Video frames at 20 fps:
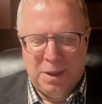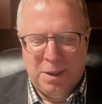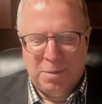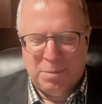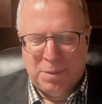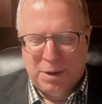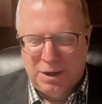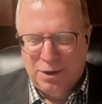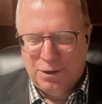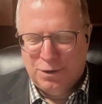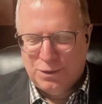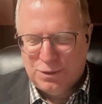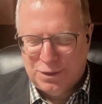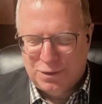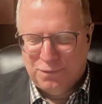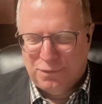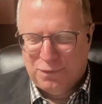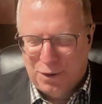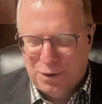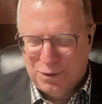But here's the
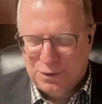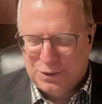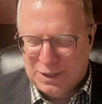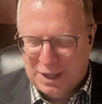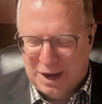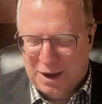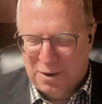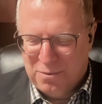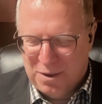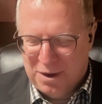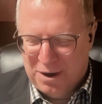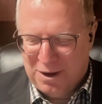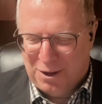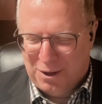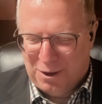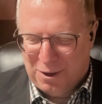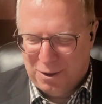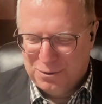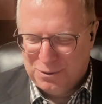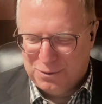verse that I want to
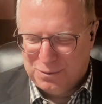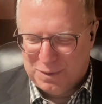close